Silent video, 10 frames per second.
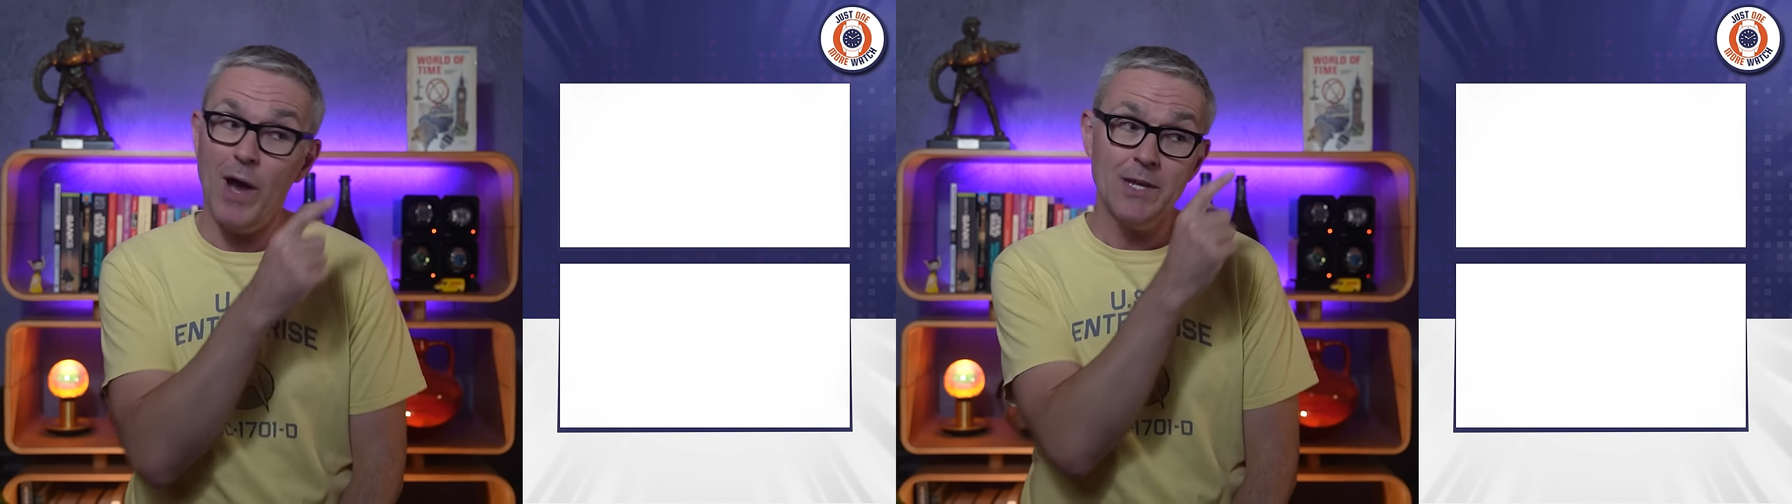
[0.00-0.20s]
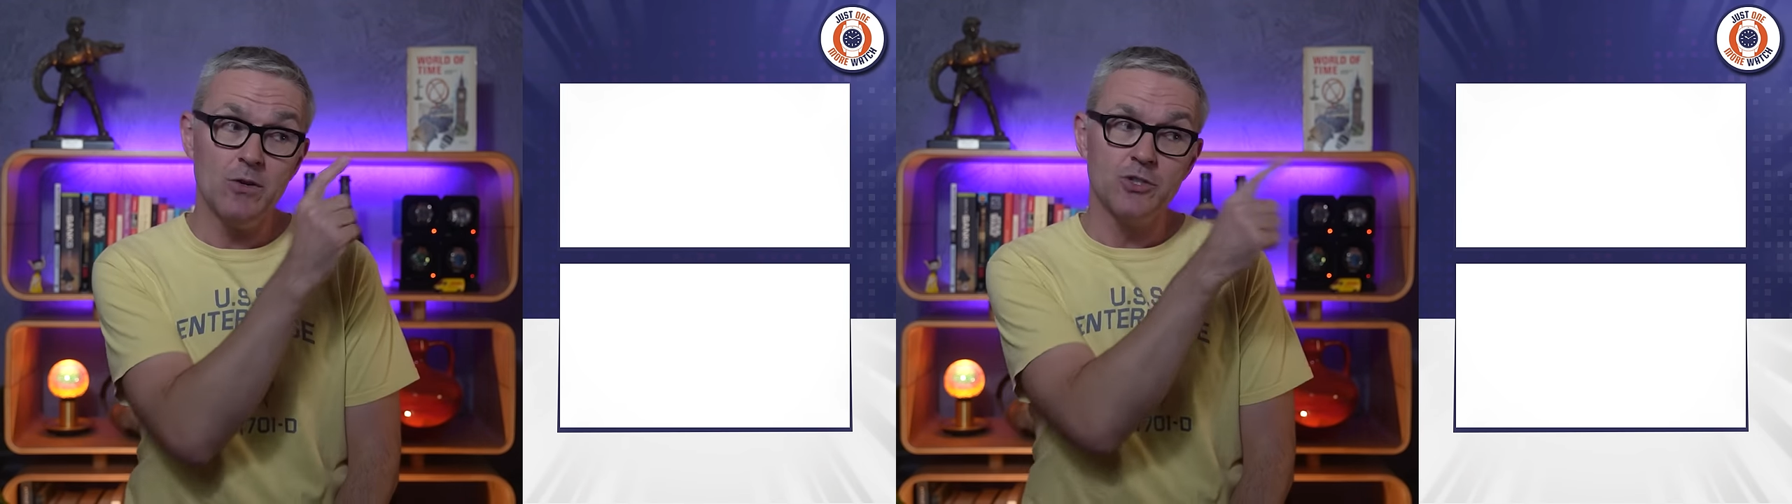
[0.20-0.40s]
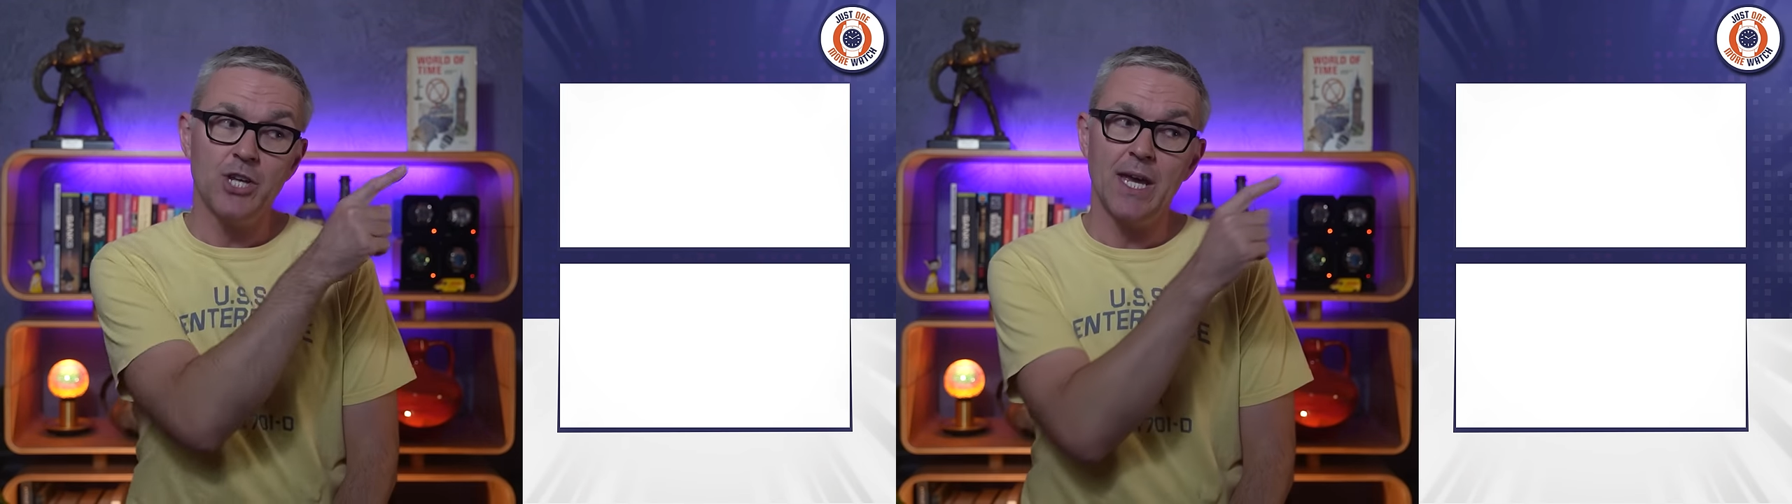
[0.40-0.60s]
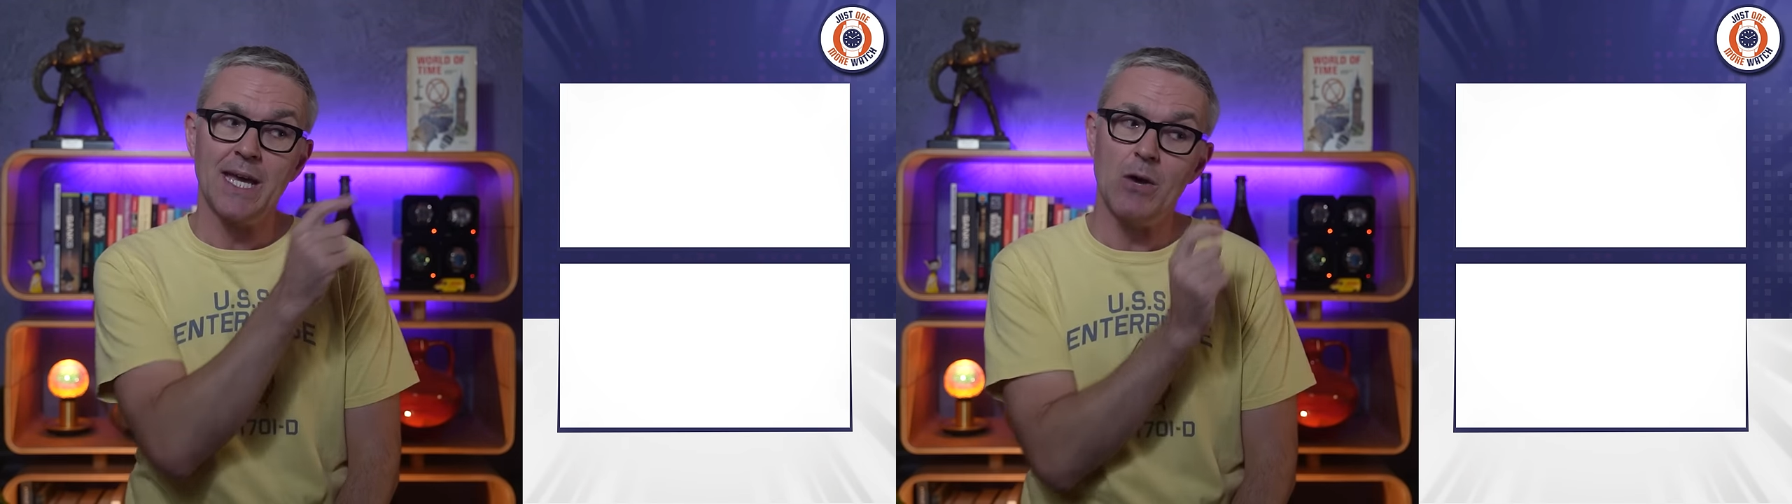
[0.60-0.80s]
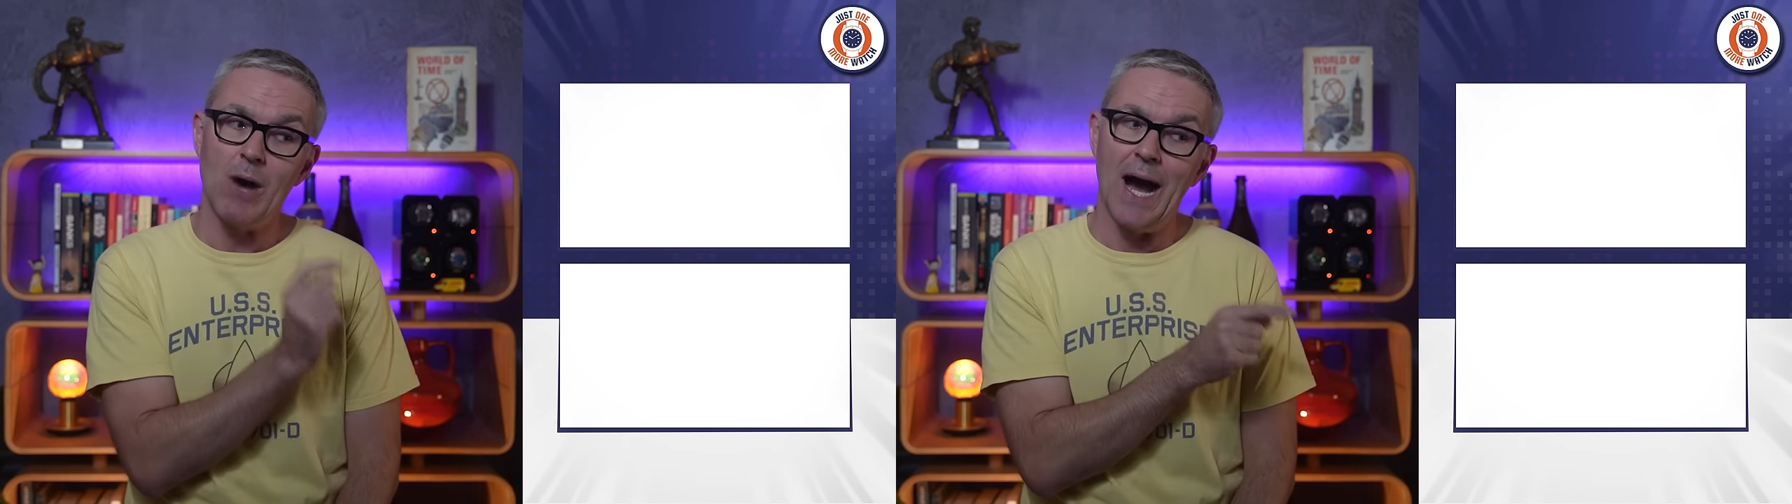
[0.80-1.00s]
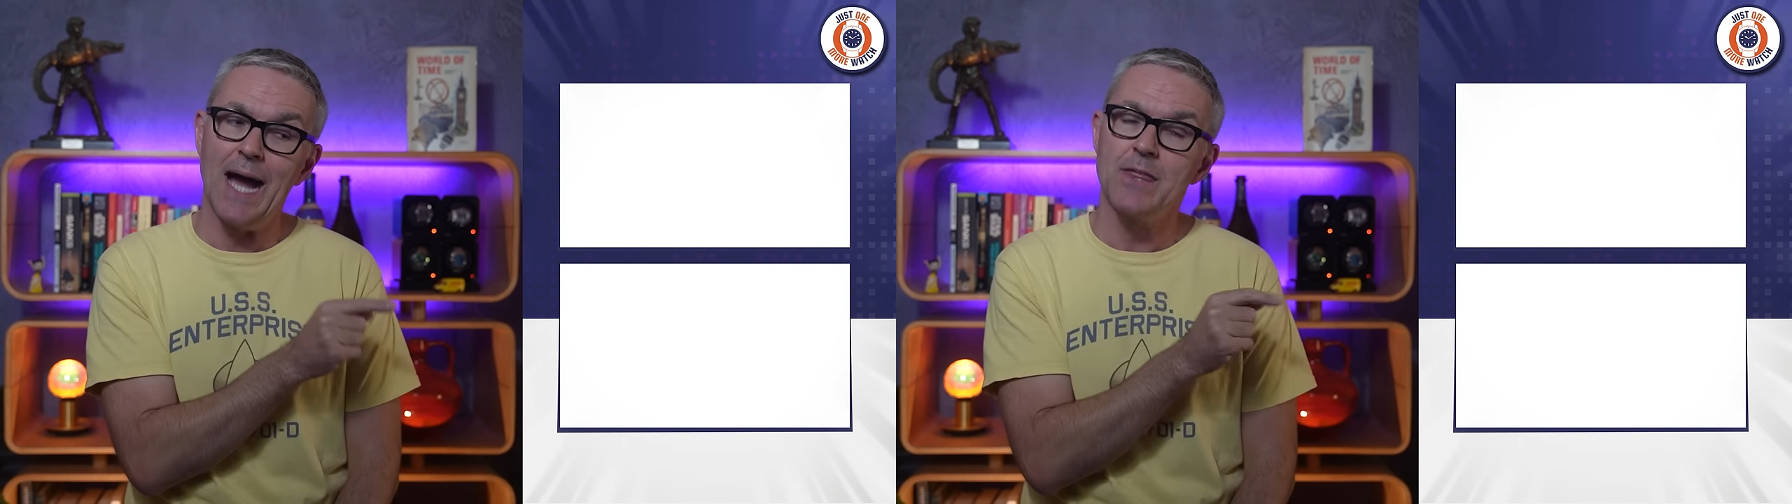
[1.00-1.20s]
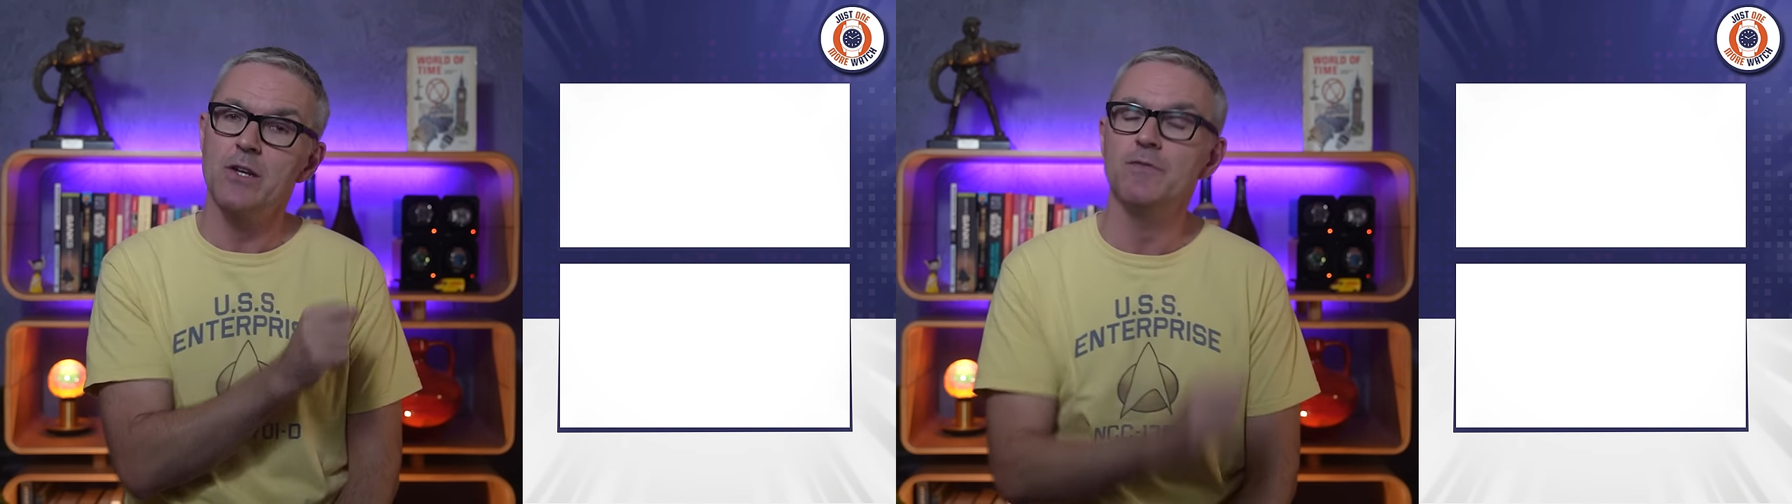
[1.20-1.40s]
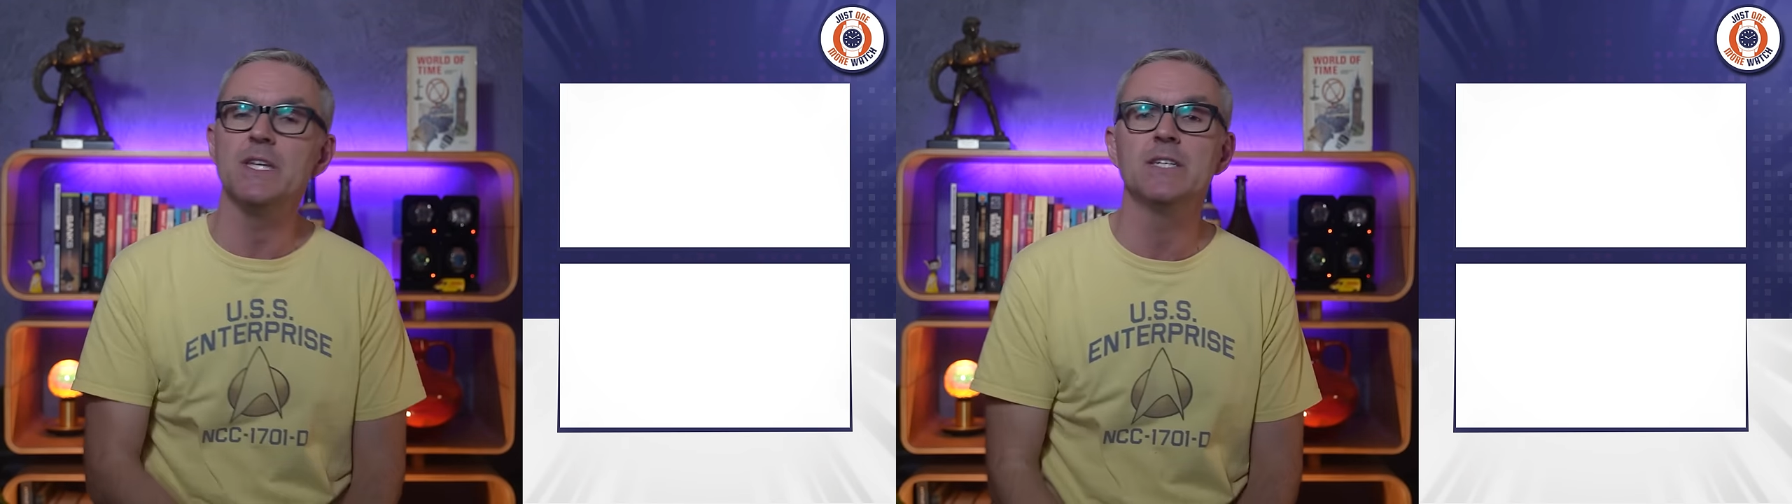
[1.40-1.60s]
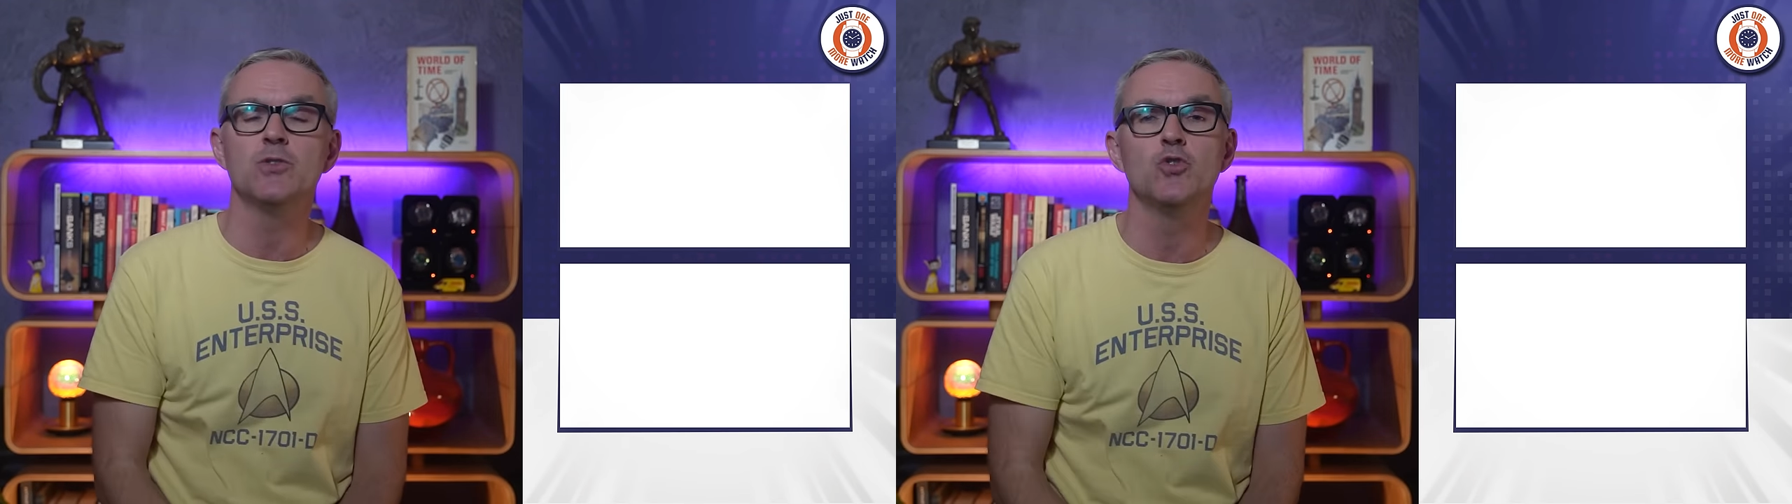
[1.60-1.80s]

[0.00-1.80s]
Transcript: why not check out either of these